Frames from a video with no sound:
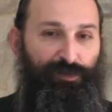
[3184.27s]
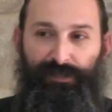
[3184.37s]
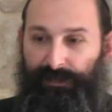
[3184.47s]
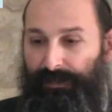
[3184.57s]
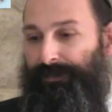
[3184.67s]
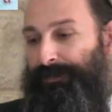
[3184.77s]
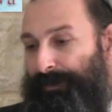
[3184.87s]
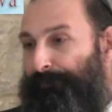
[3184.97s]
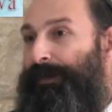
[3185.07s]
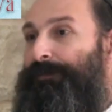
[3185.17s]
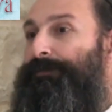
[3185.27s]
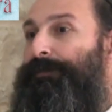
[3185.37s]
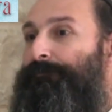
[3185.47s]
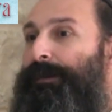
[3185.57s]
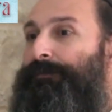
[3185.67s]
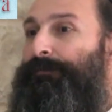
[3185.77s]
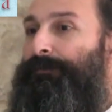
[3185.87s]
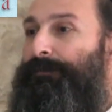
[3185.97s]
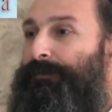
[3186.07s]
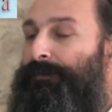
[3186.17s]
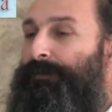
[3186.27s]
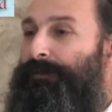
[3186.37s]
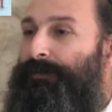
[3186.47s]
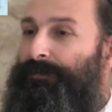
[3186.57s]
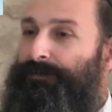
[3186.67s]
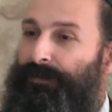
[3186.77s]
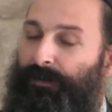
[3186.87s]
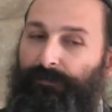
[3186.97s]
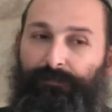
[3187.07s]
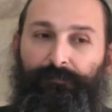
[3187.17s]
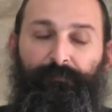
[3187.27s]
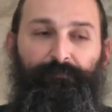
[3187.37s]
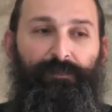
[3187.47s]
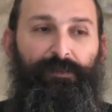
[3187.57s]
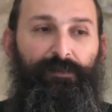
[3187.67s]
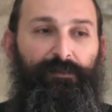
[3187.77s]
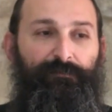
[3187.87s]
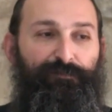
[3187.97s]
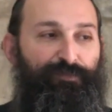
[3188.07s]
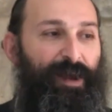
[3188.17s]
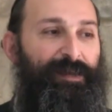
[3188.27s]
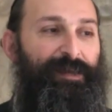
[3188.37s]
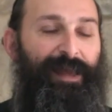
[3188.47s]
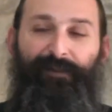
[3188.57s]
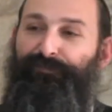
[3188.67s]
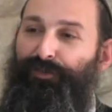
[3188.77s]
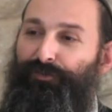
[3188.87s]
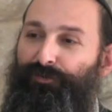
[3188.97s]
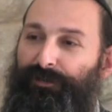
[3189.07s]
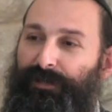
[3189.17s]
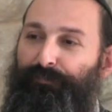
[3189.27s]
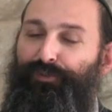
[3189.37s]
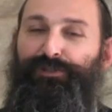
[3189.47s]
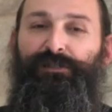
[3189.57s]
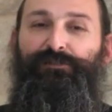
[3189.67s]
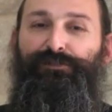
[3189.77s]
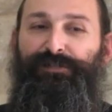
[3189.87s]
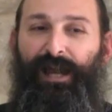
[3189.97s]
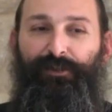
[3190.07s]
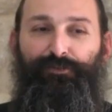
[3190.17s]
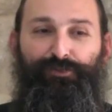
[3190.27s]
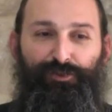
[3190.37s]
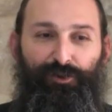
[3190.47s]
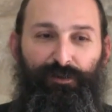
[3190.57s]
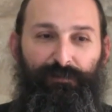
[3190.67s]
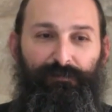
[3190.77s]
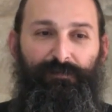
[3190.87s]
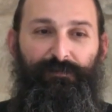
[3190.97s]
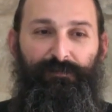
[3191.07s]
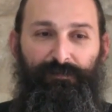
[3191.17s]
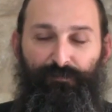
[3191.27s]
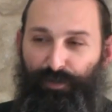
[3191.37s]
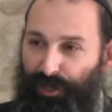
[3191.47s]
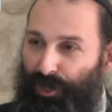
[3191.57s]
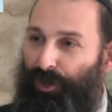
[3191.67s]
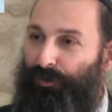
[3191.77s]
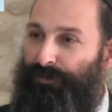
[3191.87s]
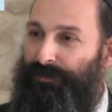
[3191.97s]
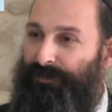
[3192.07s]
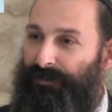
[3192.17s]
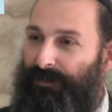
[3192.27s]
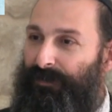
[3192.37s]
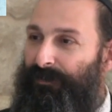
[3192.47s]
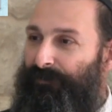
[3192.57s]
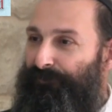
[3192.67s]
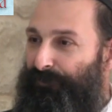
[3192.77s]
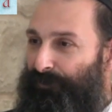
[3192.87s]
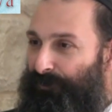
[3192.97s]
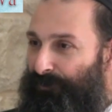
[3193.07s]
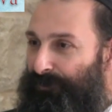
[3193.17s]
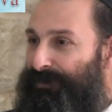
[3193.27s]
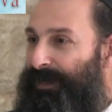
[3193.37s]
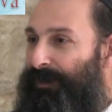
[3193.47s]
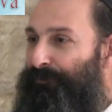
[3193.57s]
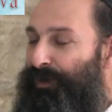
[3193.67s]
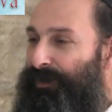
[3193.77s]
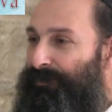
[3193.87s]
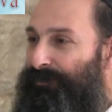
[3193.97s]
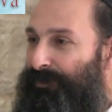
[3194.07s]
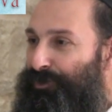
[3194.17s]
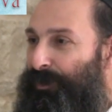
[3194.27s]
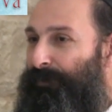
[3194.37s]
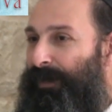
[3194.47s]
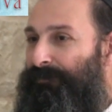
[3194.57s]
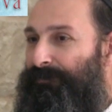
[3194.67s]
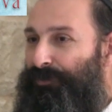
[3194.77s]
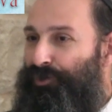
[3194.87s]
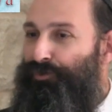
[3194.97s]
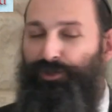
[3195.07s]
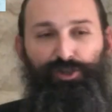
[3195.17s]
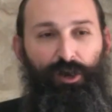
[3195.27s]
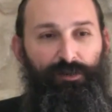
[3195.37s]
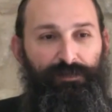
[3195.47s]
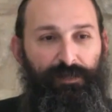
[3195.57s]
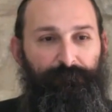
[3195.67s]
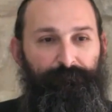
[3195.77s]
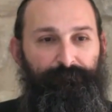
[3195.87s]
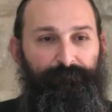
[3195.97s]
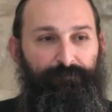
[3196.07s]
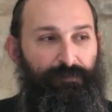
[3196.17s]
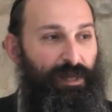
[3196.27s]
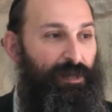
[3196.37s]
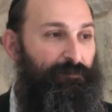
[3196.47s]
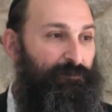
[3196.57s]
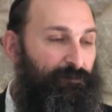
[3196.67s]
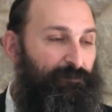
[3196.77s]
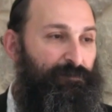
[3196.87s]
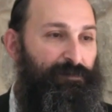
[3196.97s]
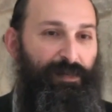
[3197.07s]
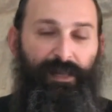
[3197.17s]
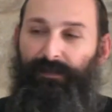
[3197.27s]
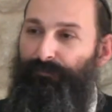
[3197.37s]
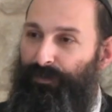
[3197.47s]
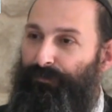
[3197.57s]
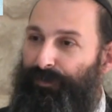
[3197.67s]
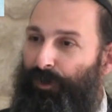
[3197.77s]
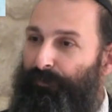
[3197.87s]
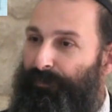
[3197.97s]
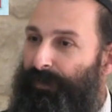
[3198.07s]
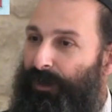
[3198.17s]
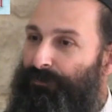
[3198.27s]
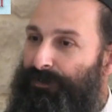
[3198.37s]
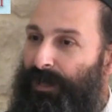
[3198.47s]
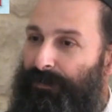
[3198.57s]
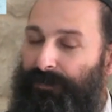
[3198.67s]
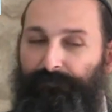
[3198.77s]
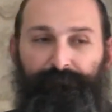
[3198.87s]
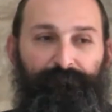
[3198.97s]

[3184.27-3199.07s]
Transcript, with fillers: Jew, he says, listen, Shabbat is Shabbat. So, Friday afternoon, he puts a little sign on the door, we're closed for celebrating the Shabbat, the Jewish holiday. And we'll be open back on Sunday.